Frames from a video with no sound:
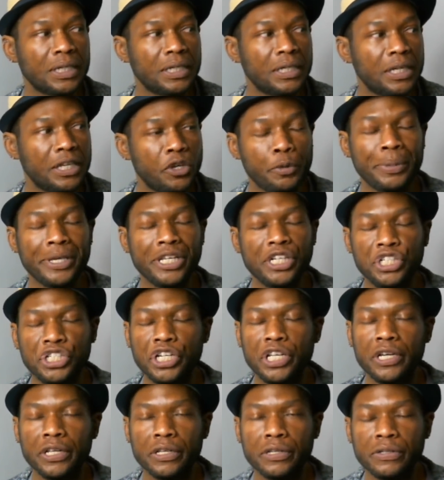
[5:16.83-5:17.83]
You're being
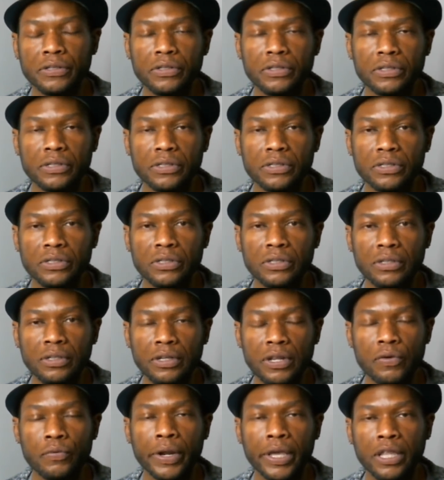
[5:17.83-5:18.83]
cheated.
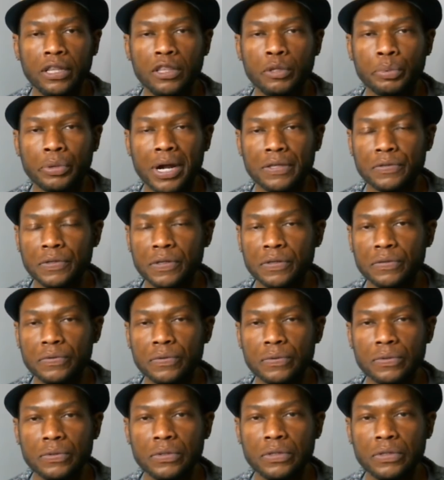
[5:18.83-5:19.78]
They're rigging the process.